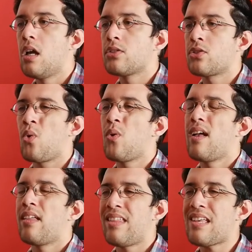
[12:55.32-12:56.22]
So
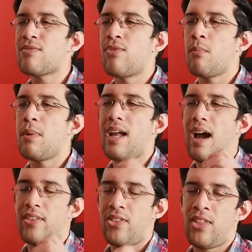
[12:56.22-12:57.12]
this for me
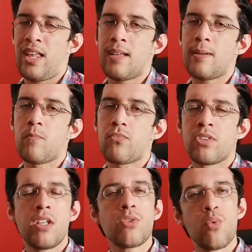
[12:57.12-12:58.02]
I think
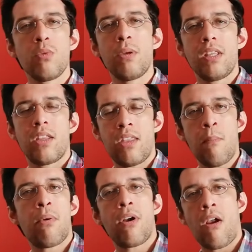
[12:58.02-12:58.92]
this will be the
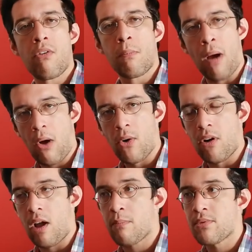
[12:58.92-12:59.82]
temporary power
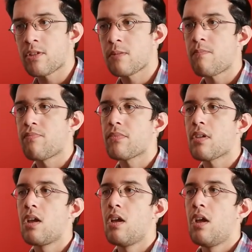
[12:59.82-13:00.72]
ups
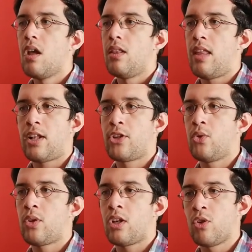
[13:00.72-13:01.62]
that you
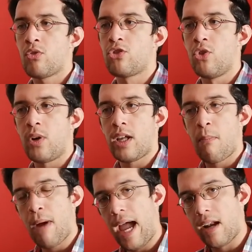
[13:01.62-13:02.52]
can use during a
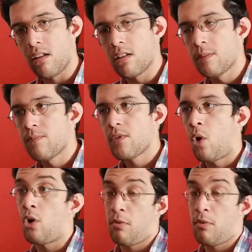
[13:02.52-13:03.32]
battle or